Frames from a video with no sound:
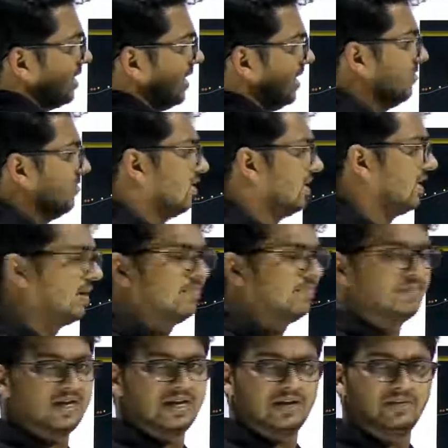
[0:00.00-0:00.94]
link for the
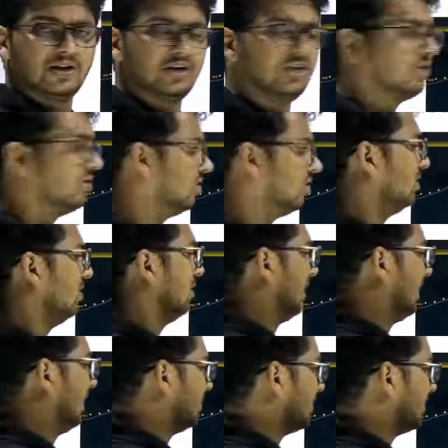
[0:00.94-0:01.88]
complete video.
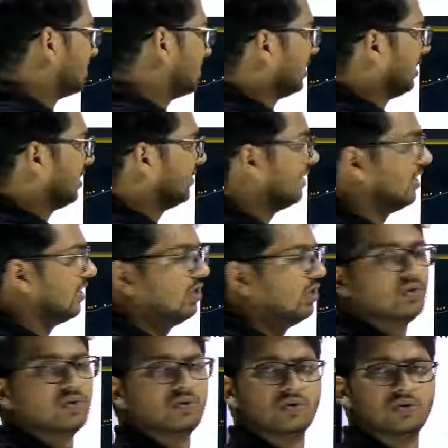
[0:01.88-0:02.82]
I just given
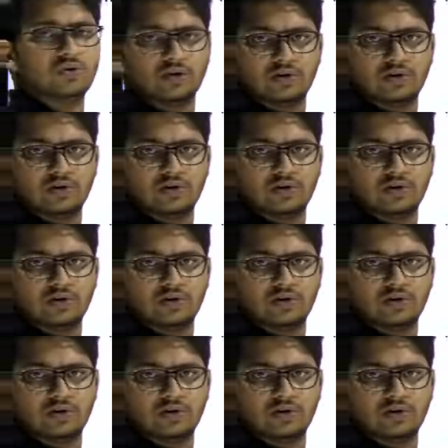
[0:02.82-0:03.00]
you